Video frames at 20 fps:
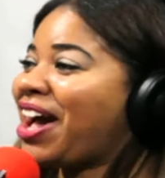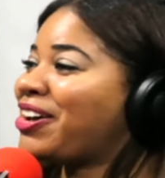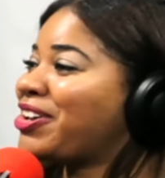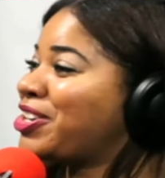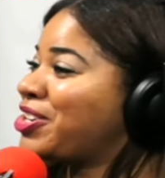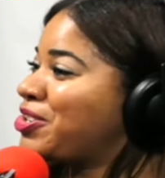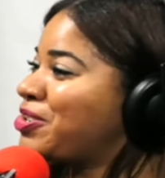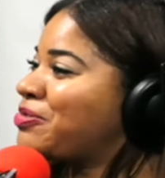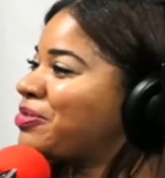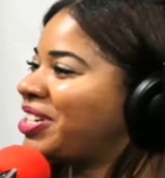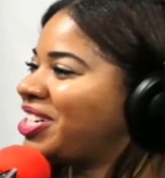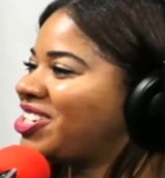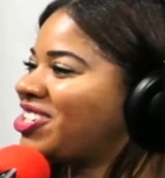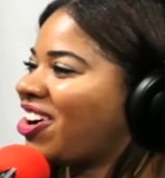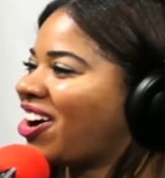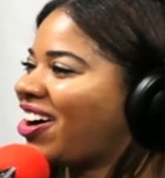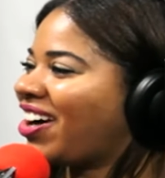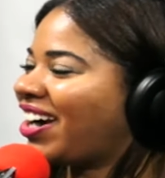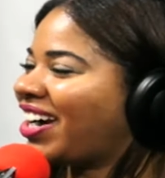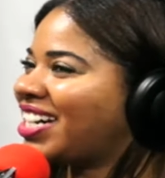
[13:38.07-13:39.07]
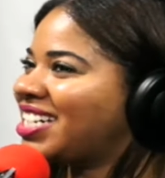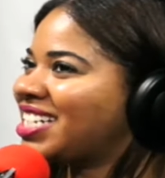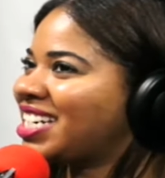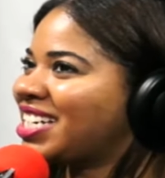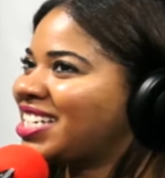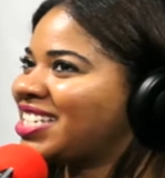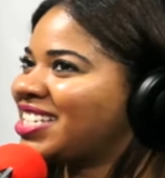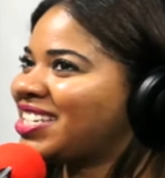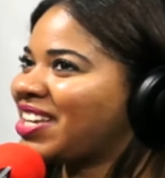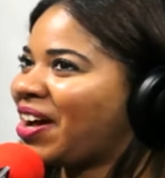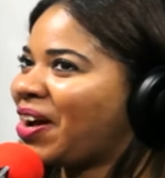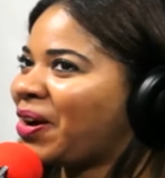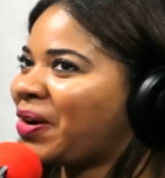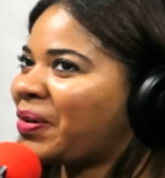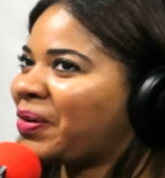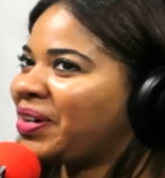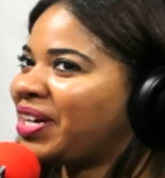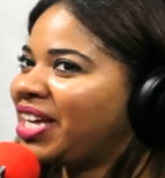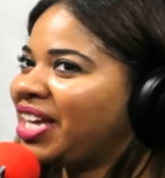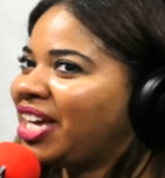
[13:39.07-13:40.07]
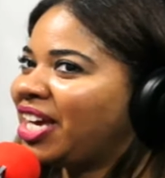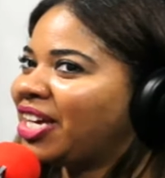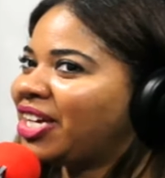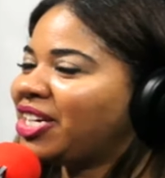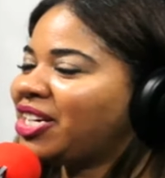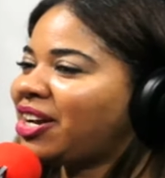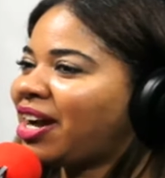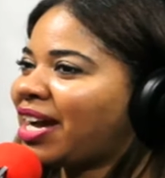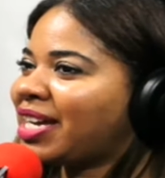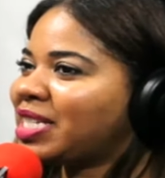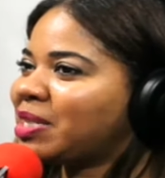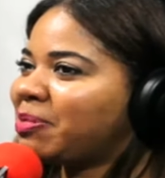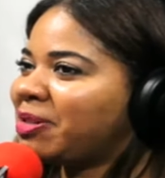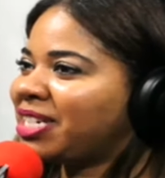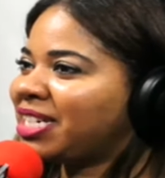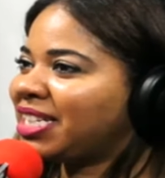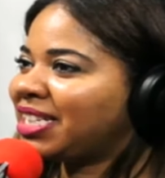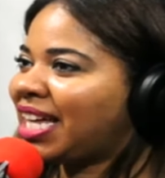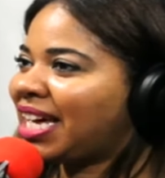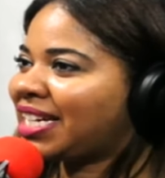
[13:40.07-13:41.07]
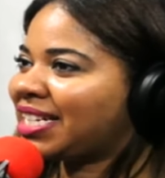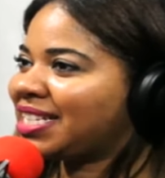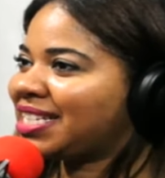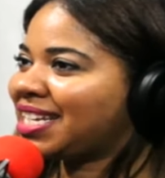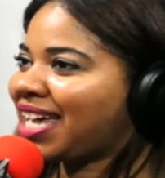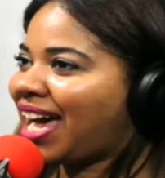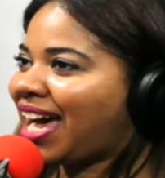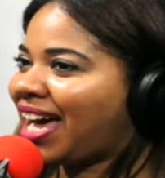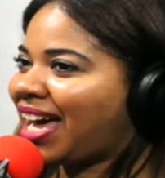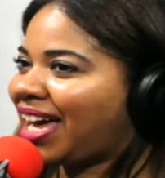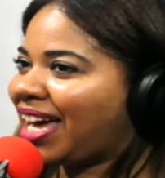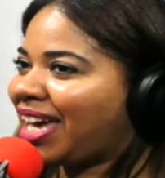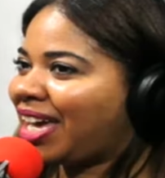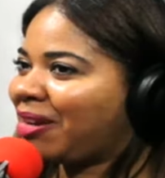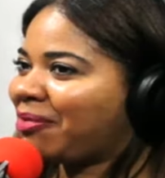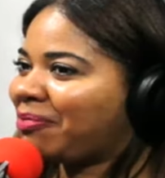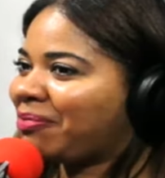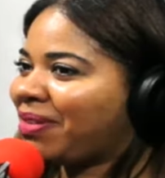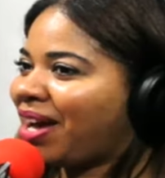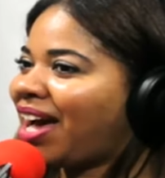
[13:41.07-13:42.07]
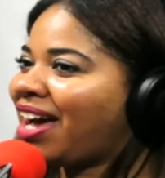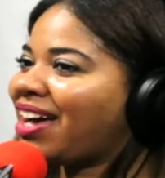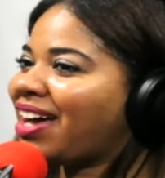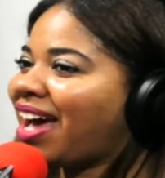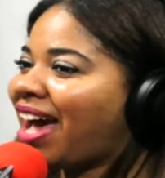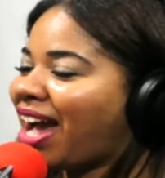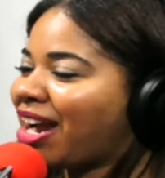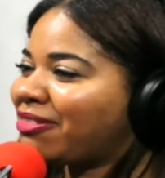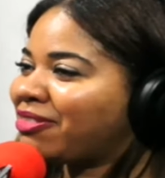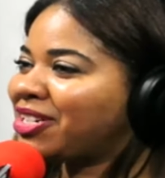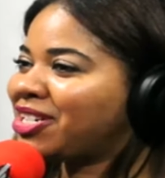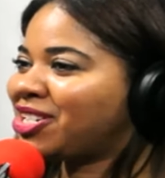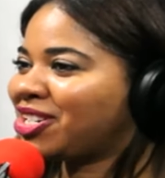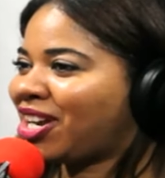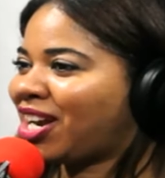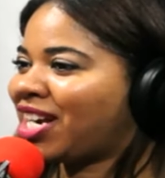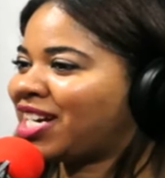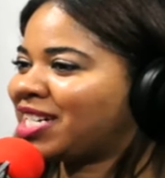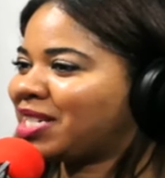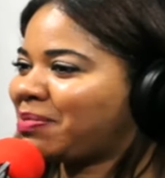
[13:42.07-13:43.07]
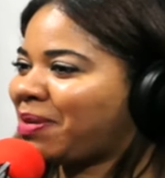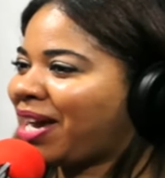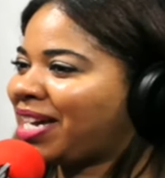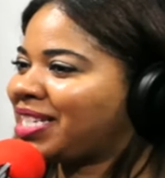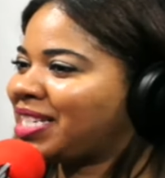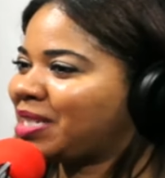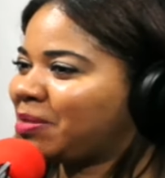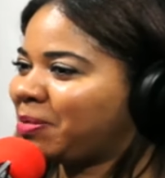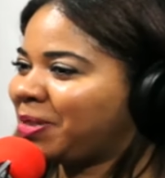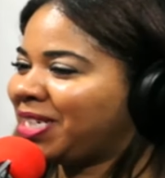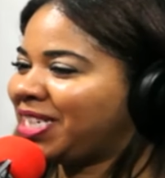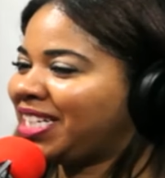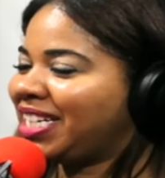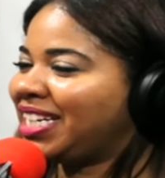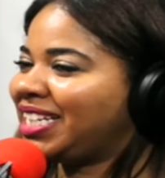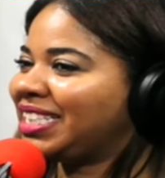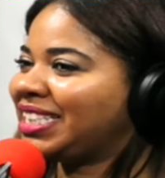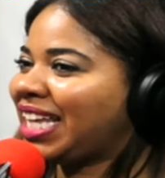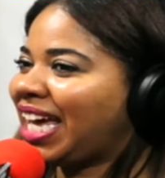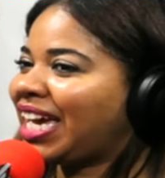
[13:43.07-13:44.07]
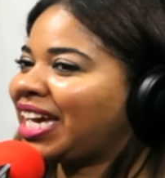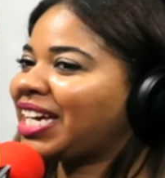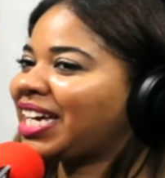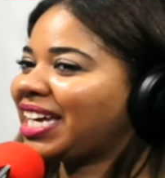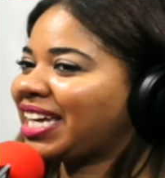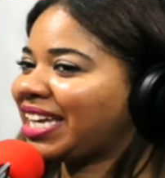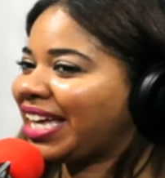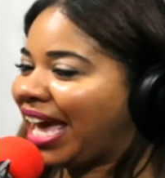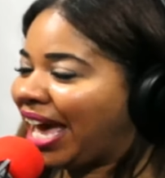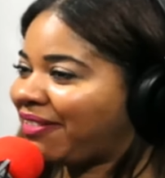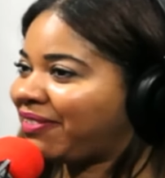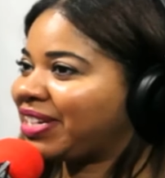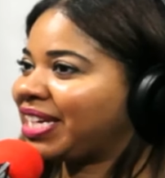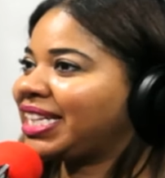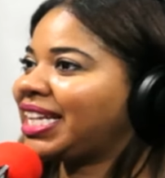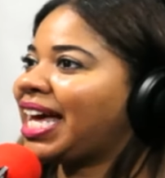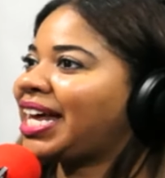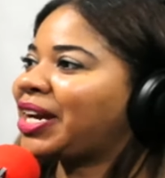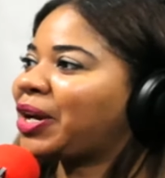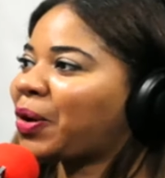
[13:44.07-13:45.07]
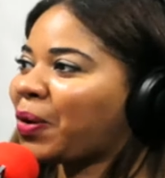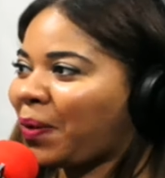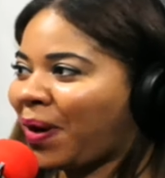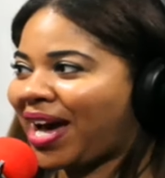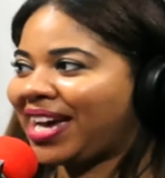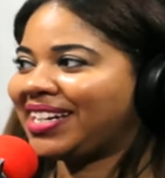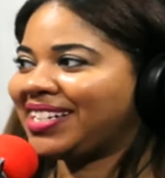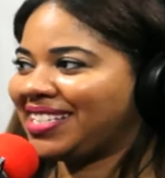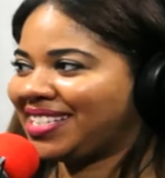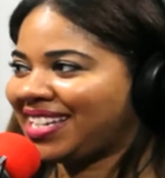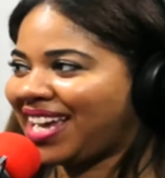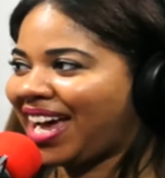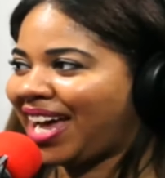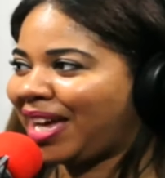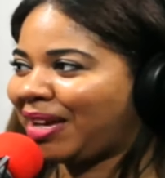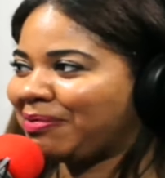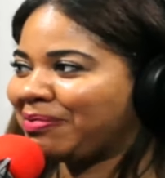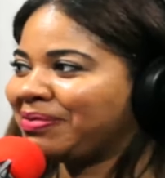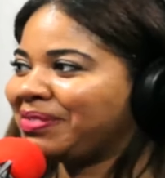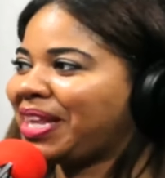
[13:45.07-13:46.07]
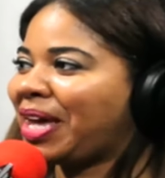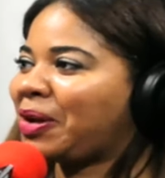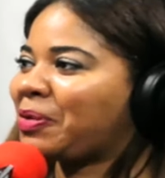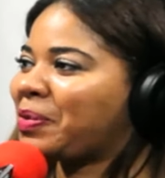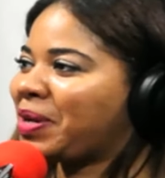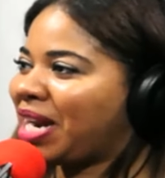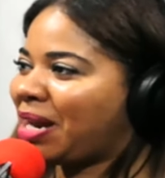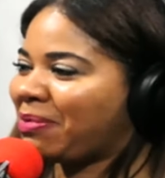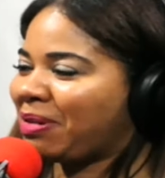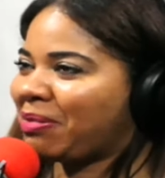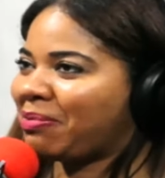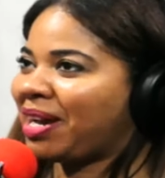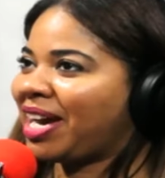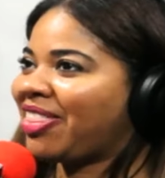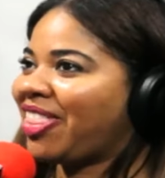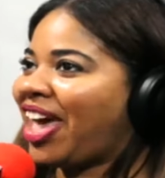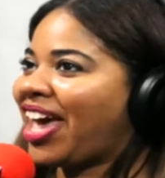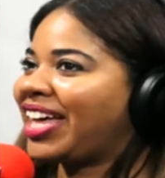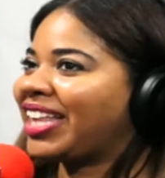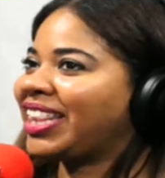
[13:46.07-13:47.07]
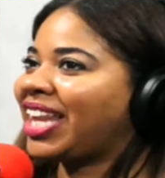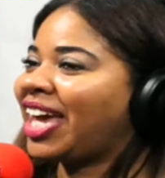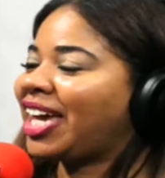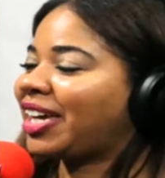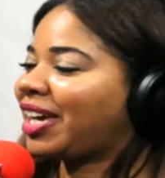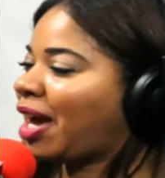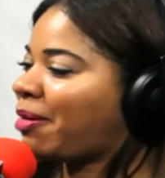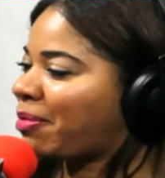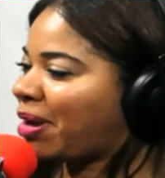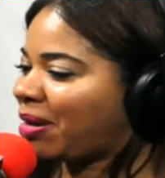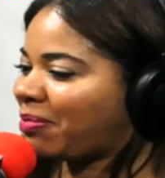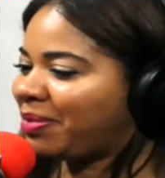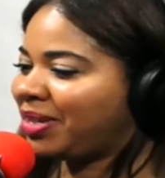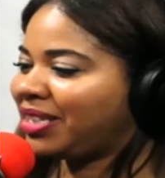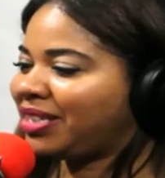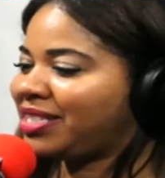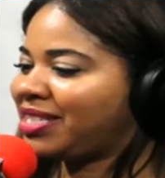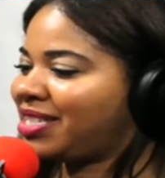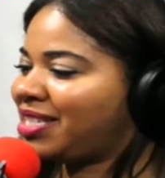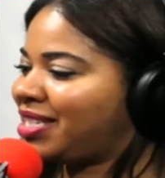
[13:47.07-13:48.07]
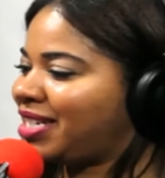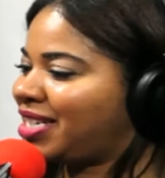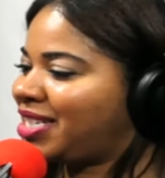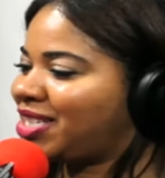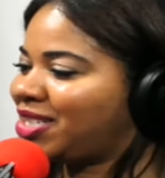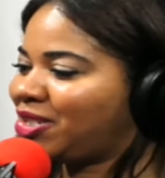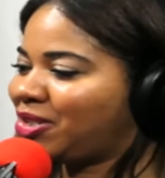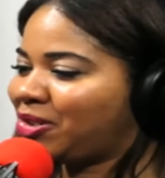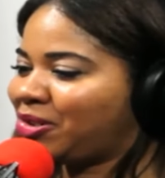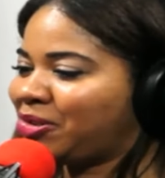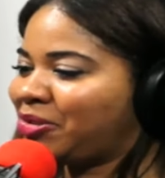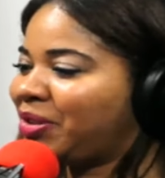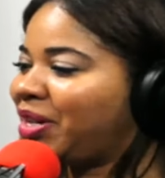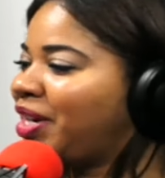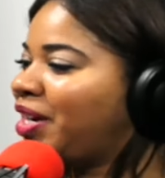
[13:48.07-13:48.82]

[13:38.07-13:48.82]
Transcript: you recharge. And so, I spend a lot of time. I recharge by spending like having a lot of quiet time. Like what I mean by that, like I might be listening to